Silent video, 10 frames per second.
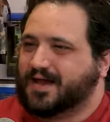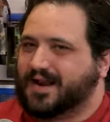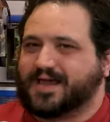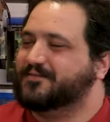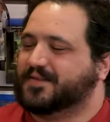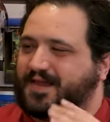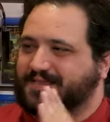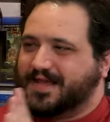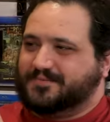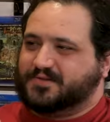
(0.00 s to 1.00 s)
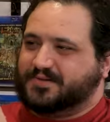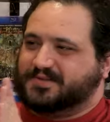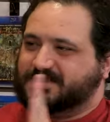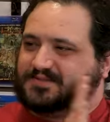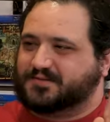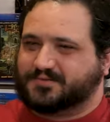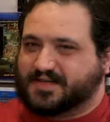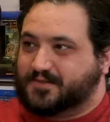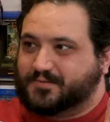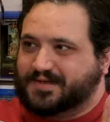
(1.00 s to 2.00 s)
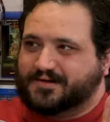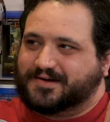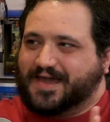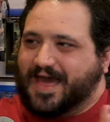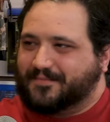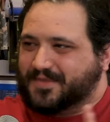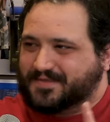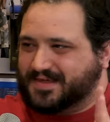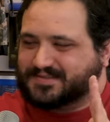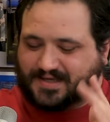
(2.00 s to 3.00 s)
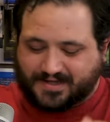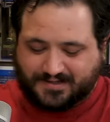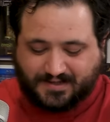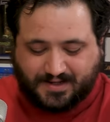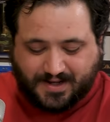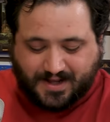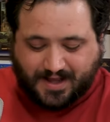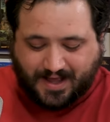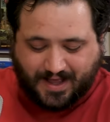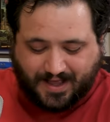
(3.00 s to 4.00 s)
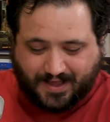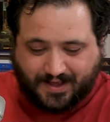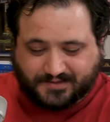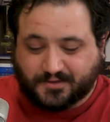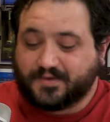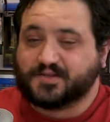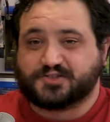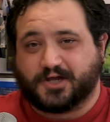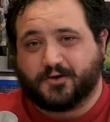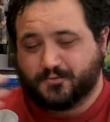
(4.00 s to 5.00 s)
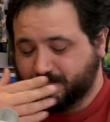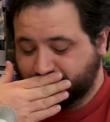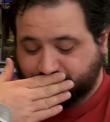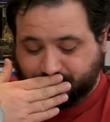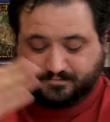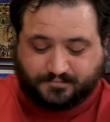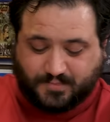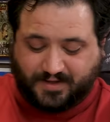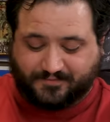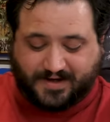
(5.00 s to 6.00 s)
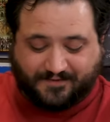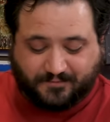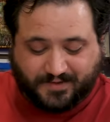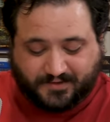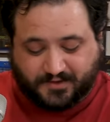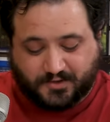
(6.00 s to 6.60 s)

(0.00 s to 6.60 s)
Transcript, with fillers: And I even like that in between the seasons there was like a three year gap that they said. Uh, so in the show, if you're not familiar,